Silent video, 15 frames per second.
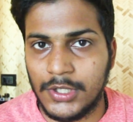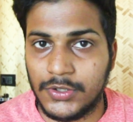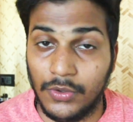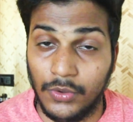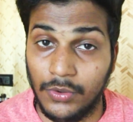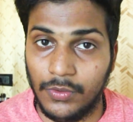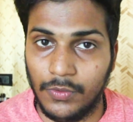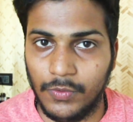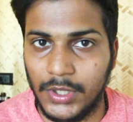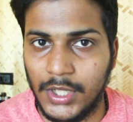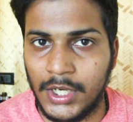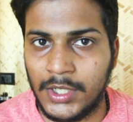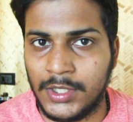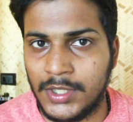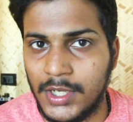So with
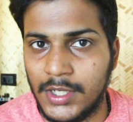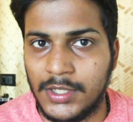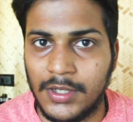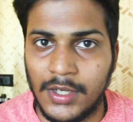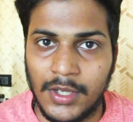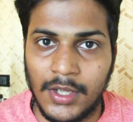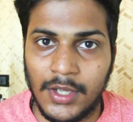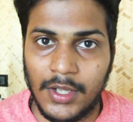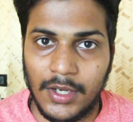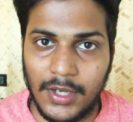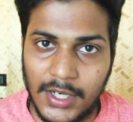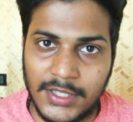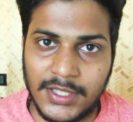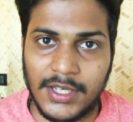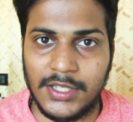that said,
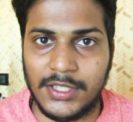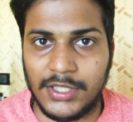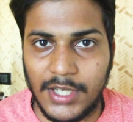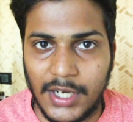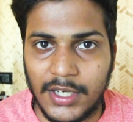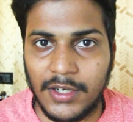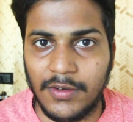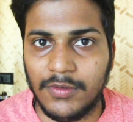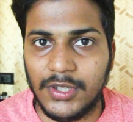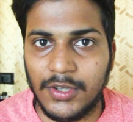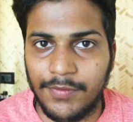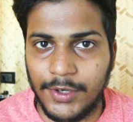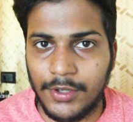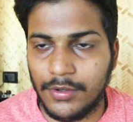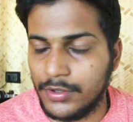let's get started with
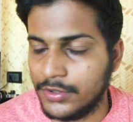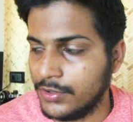the video.